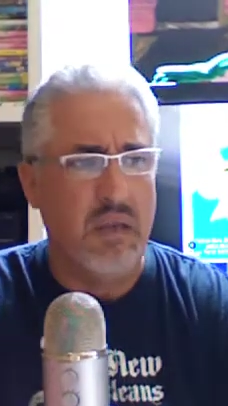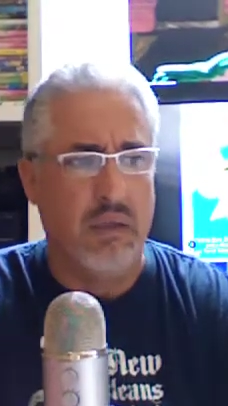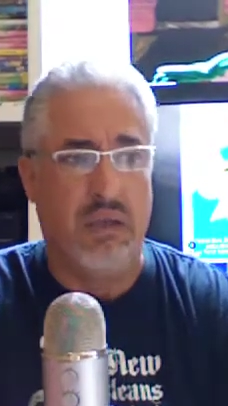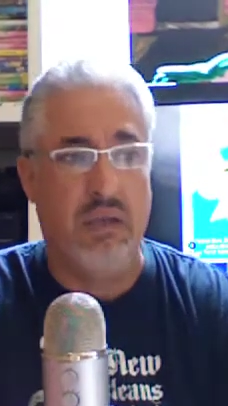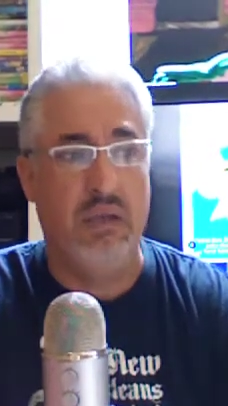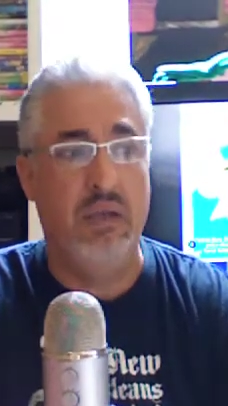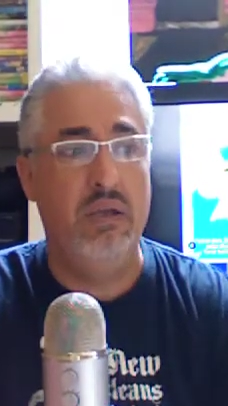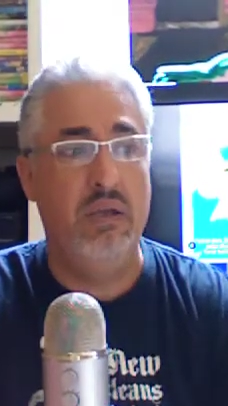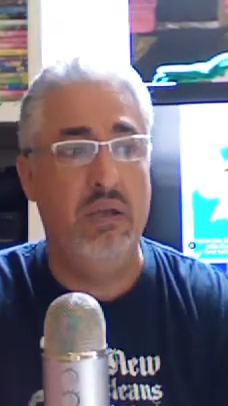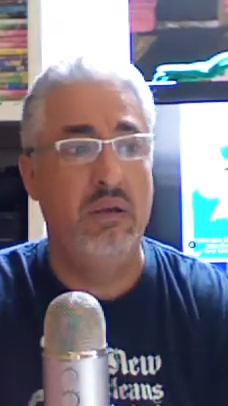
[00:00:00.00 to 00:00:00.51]

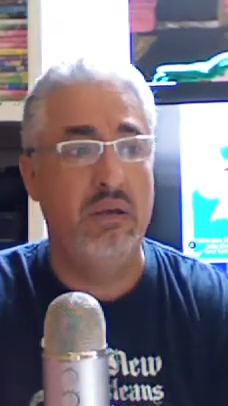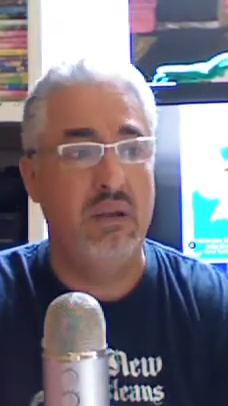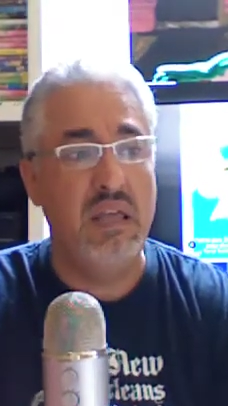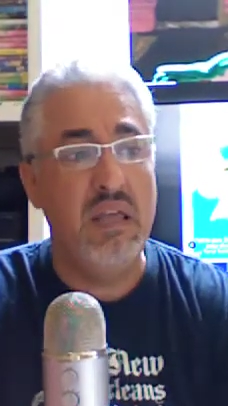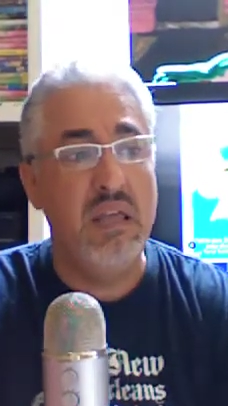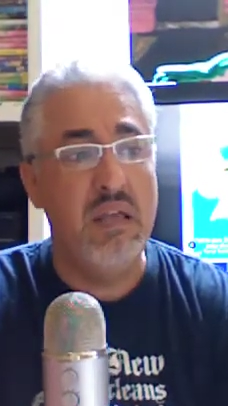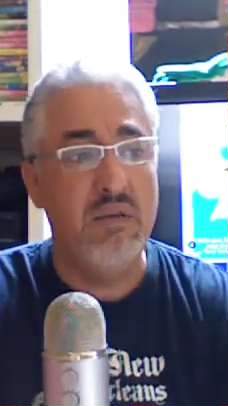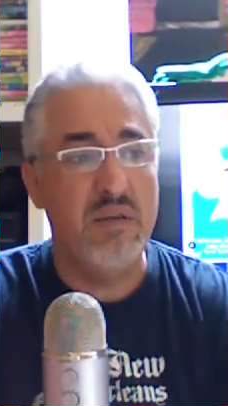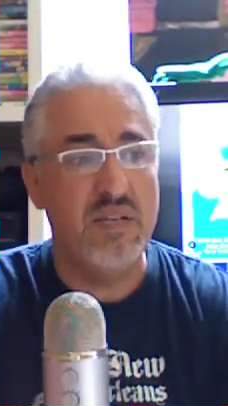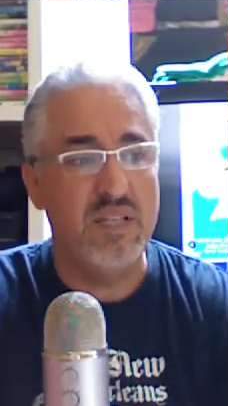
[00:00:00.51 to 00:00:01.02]

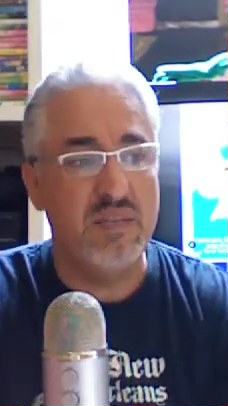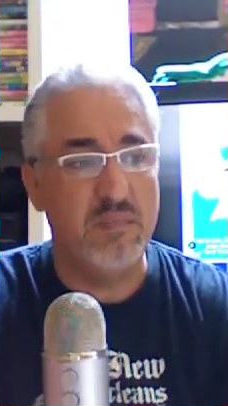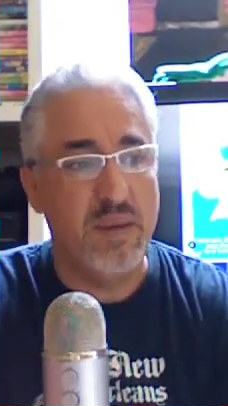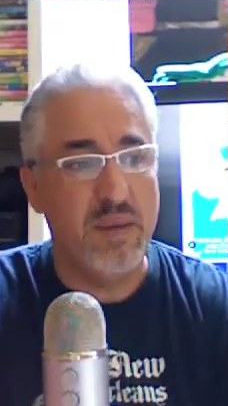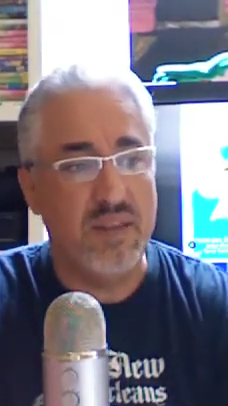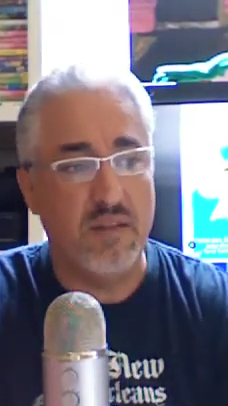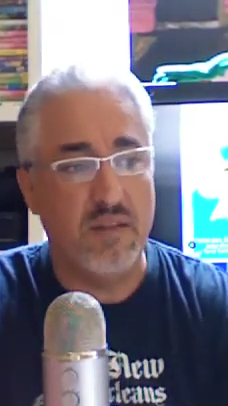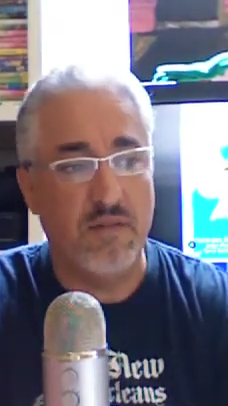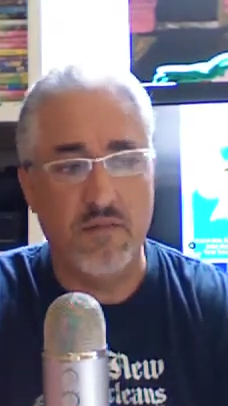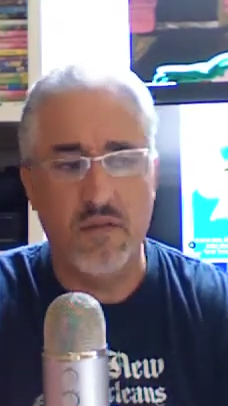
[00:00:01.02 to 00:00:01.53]
Here is
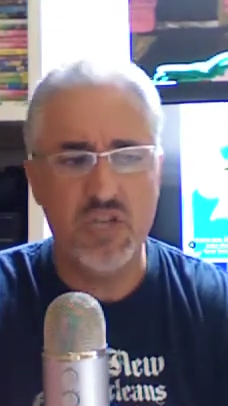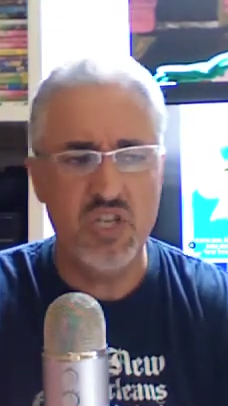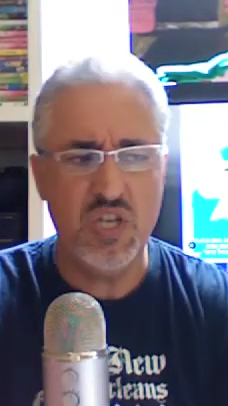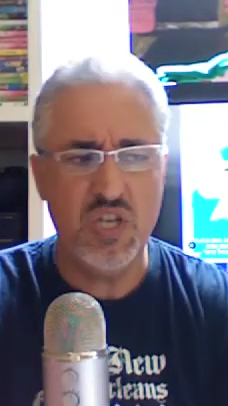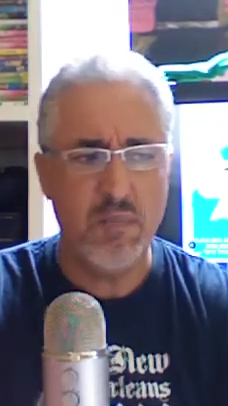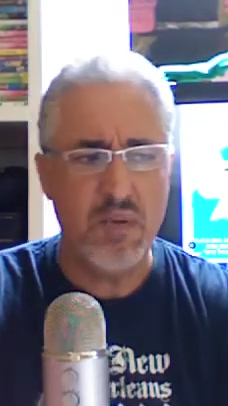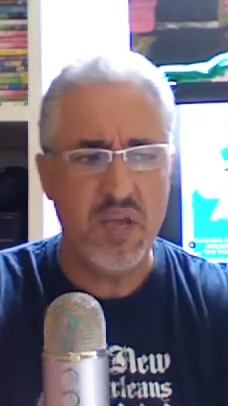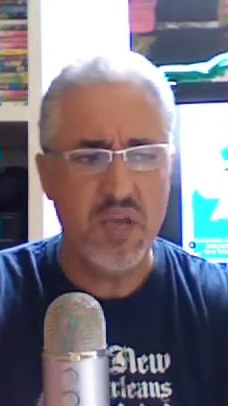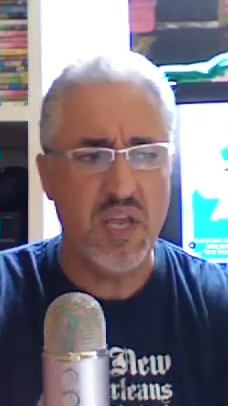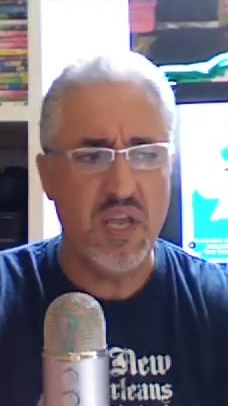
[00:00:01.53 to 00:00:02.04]
better for
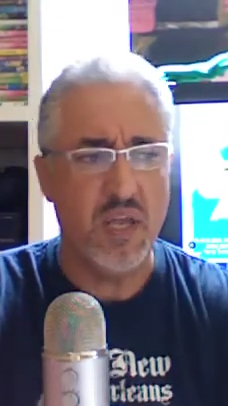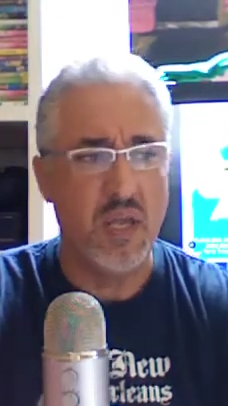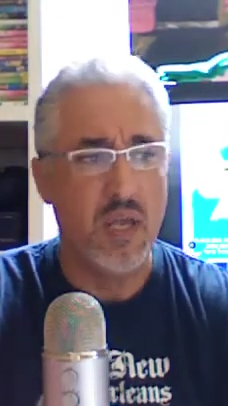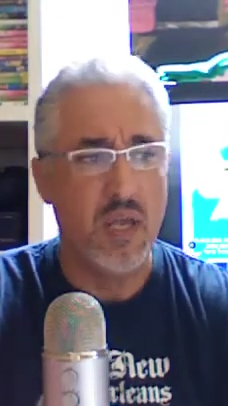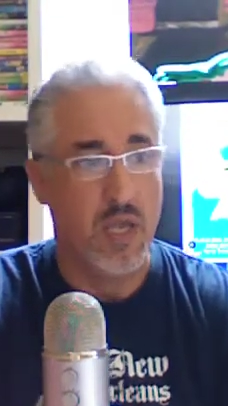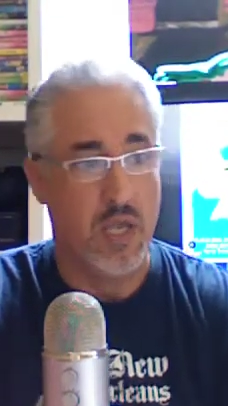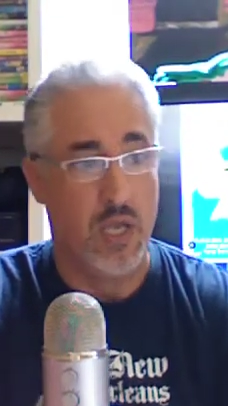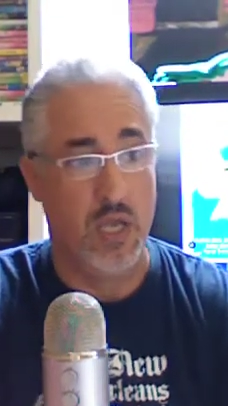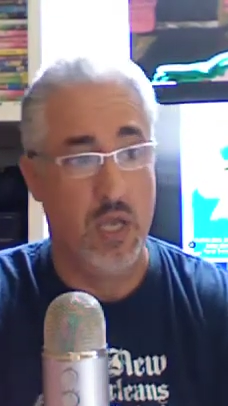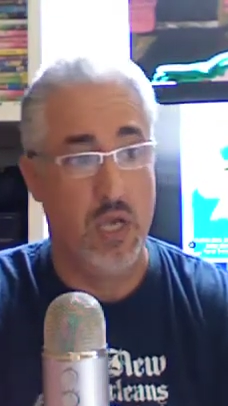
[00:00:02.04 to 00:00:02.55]
shipping.
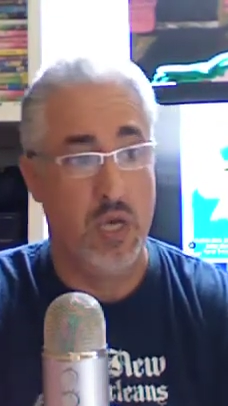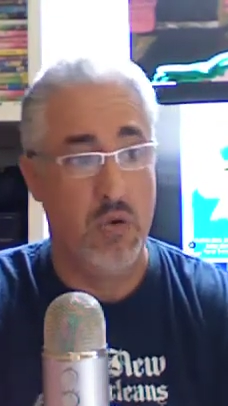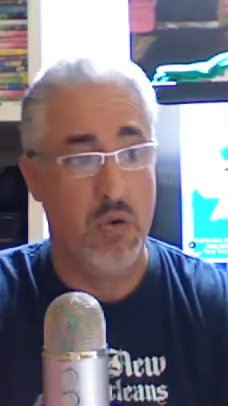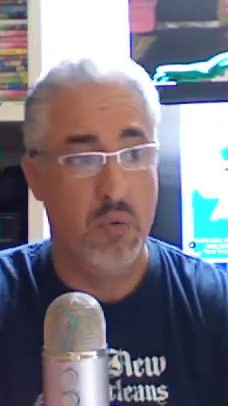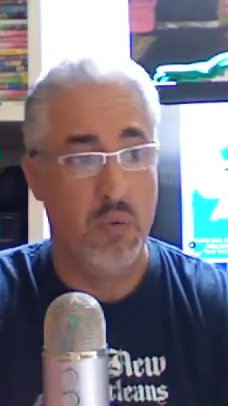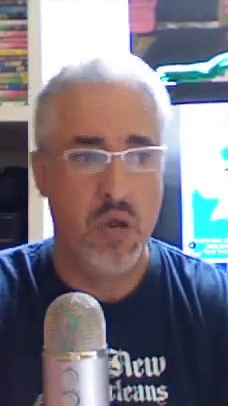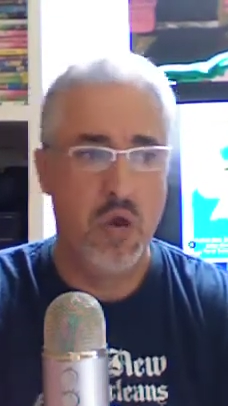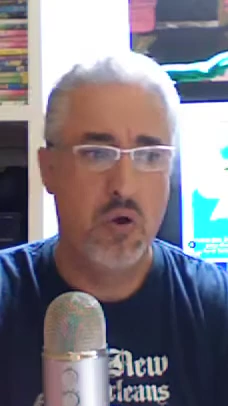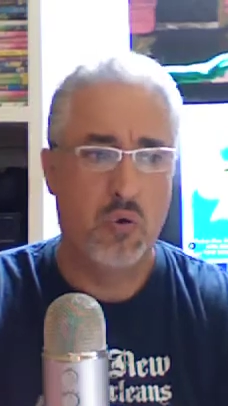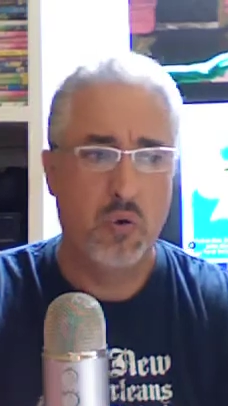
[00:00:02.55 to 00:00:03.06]
Here
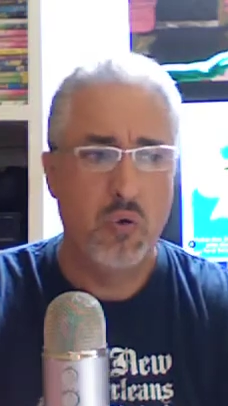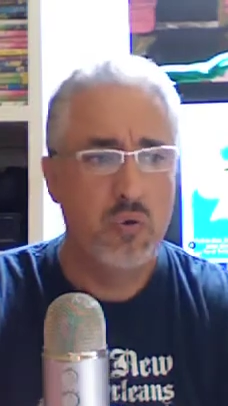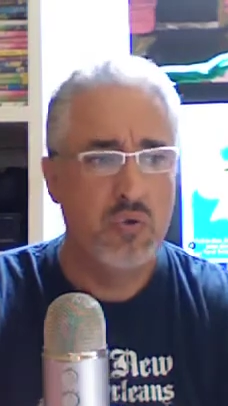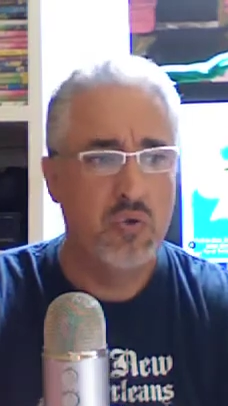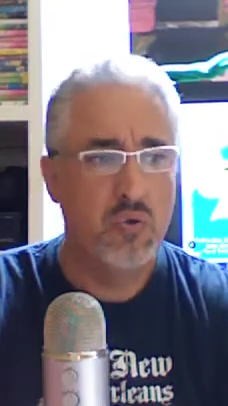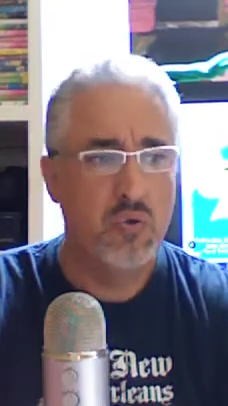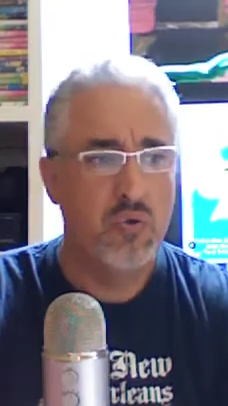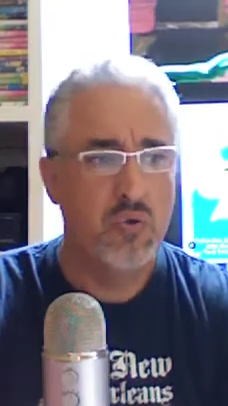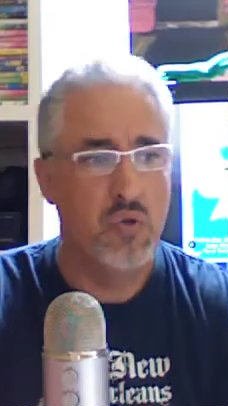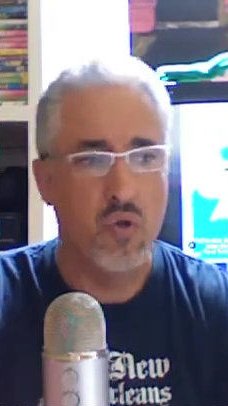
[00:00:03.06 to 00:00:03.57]
we are
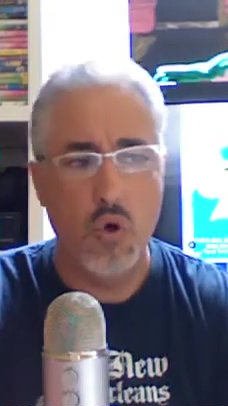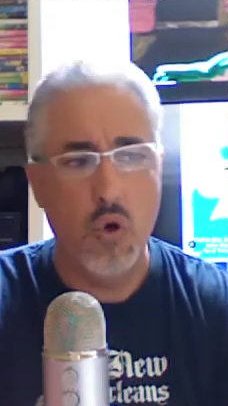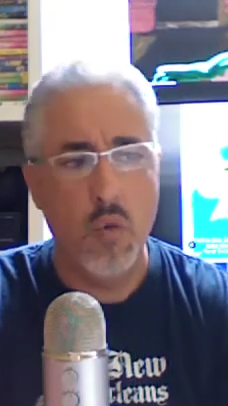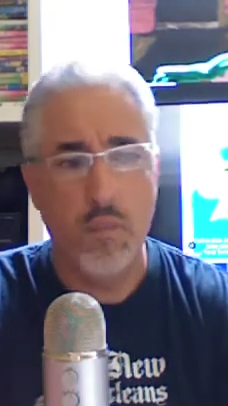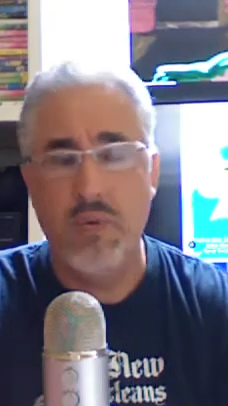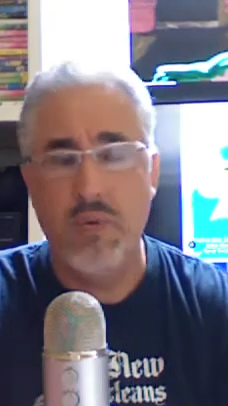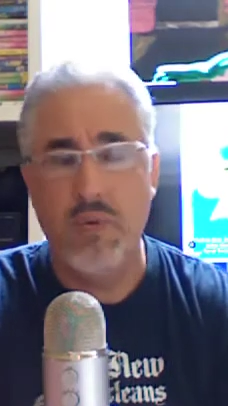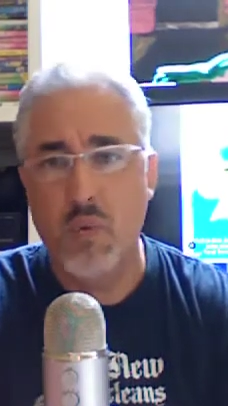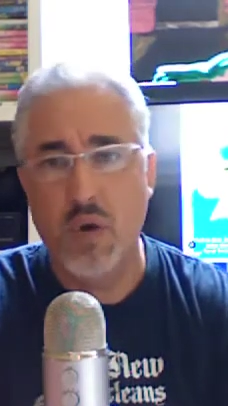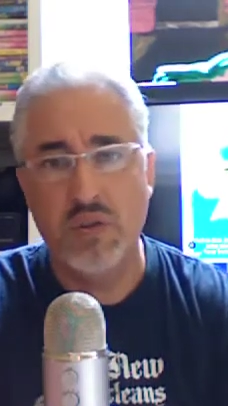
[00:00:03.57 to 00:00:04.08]
closer to the
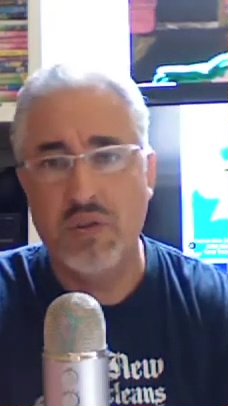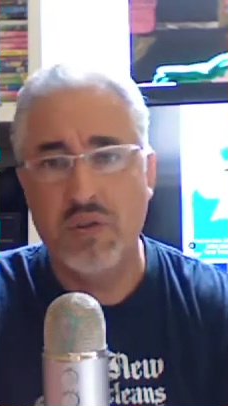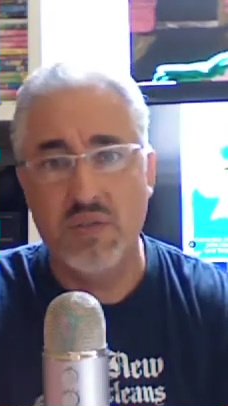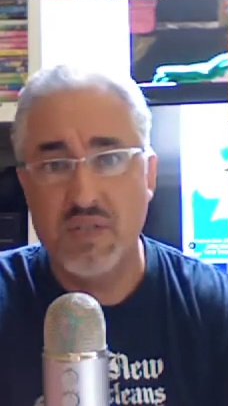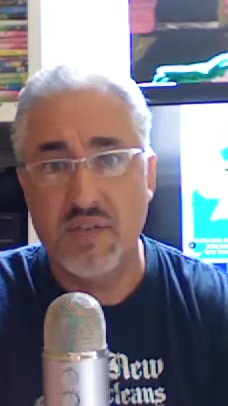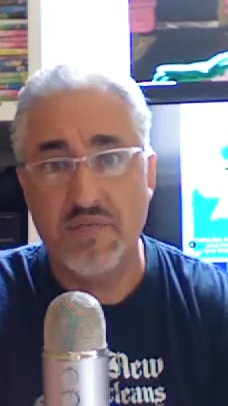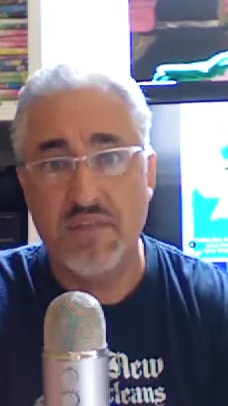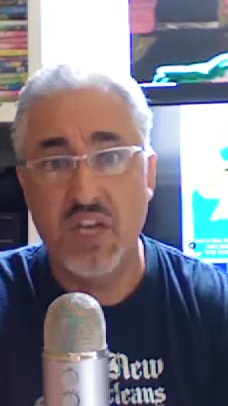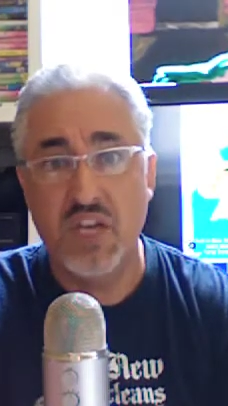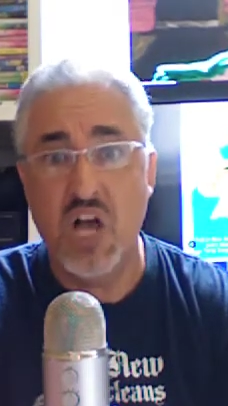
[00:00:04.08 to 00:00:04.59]
open
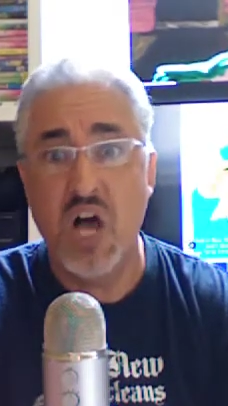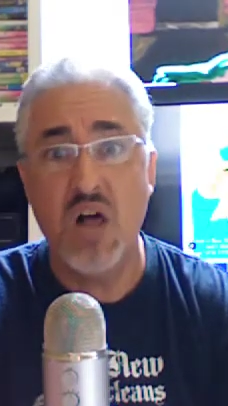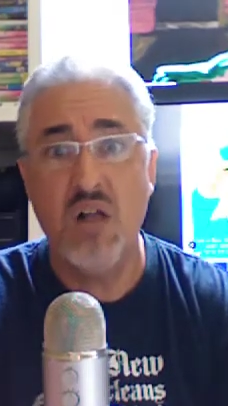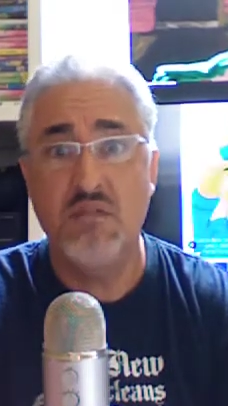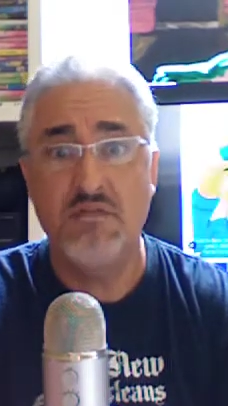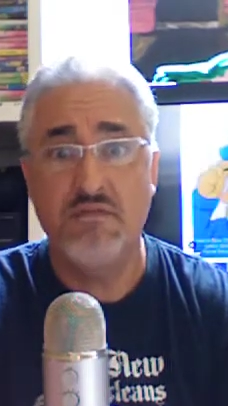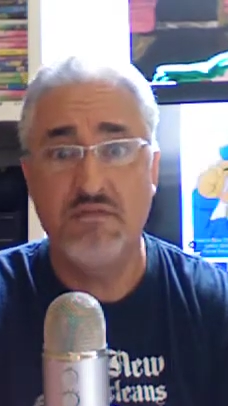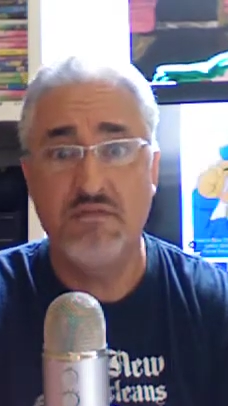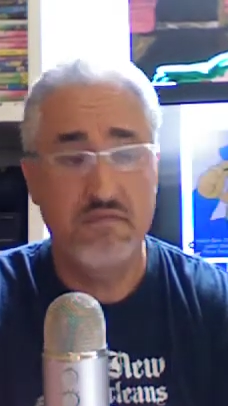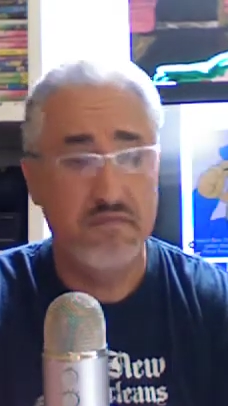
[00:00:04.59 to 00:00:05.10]
waters of the
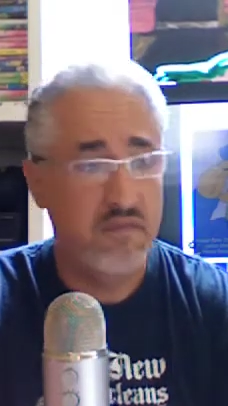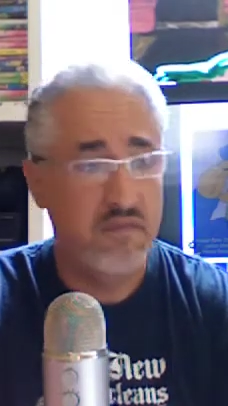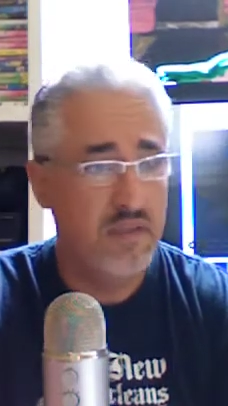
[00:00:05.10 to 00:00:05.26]
Gulf.